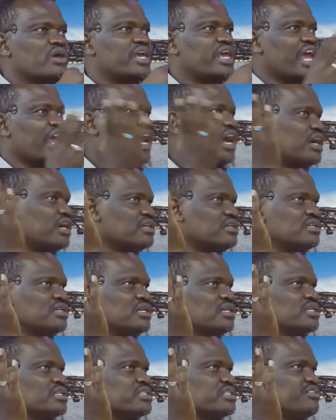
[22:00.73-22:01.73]
care
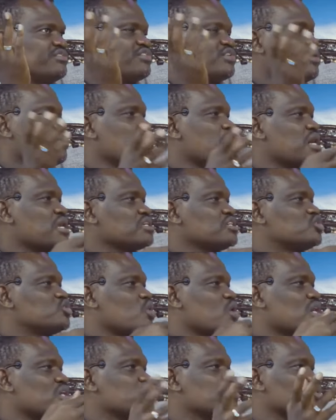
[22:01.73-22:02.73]
if your marriage
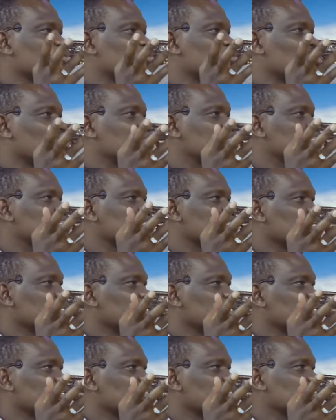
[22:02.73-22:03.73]
works or not.
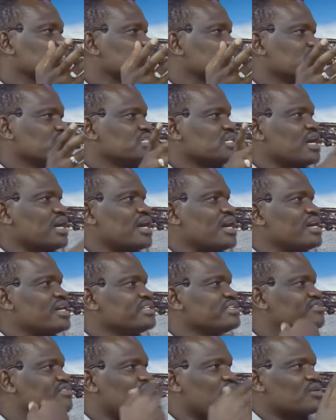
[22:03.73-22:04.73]
They
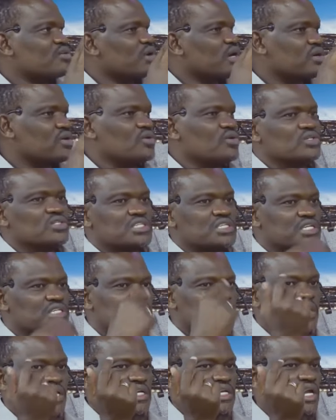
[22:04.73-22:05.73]
say, if that one goes,
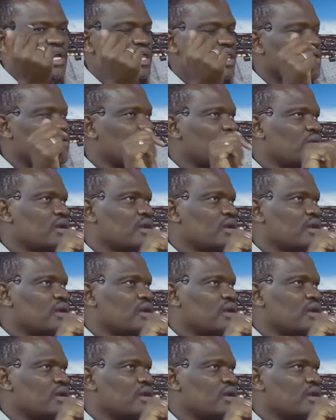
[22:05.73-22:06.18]
just get another one.